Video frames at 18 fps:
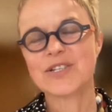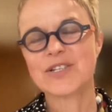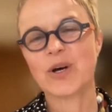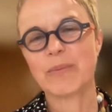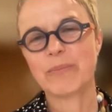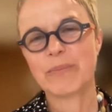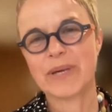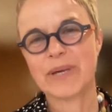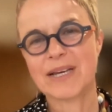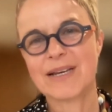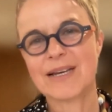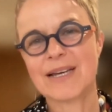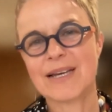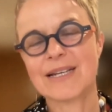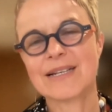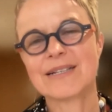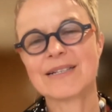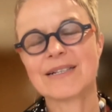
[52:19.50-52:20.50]
topic,
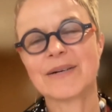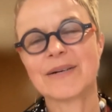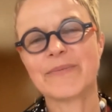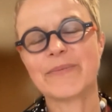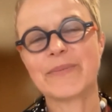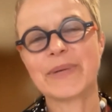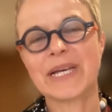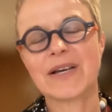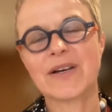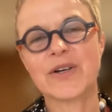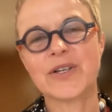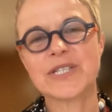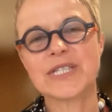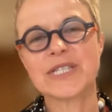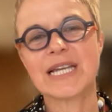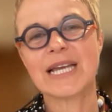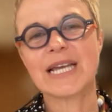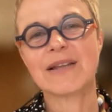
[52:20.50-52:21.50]
and
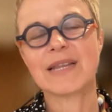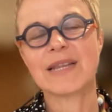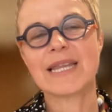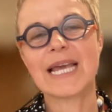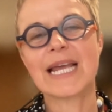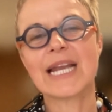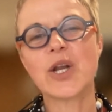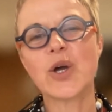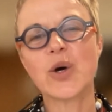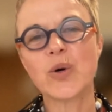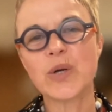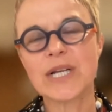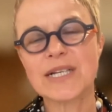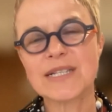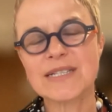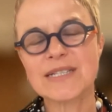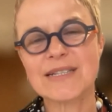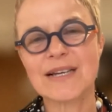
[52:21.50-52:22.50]
because they
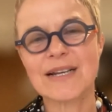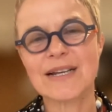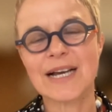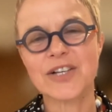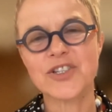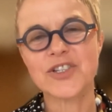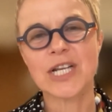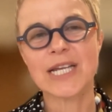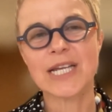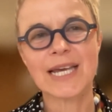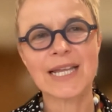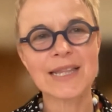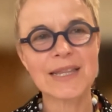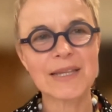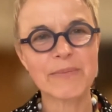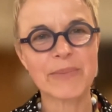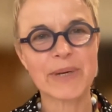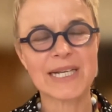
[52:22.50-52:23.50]
noticed that actually
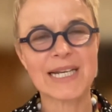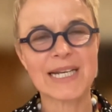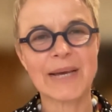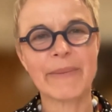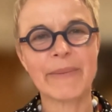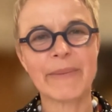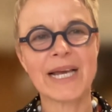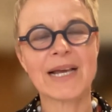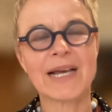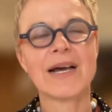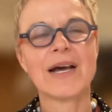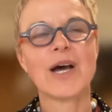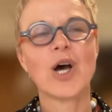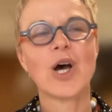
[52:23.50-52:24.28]
in the pandemic,